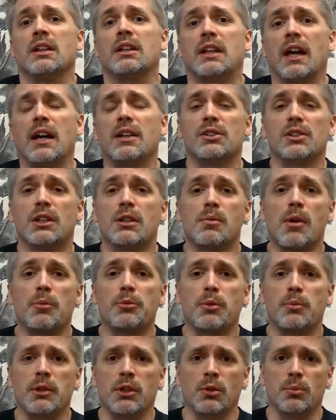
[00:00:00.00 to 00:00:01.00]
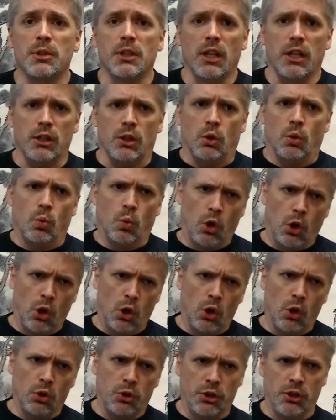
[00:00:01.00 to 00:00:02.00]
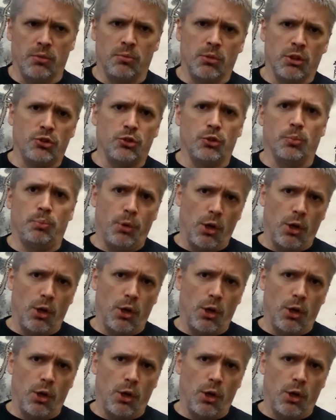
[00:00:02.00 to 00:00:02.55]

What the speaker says: Guys will come up to me and be like, well, didn't Mr.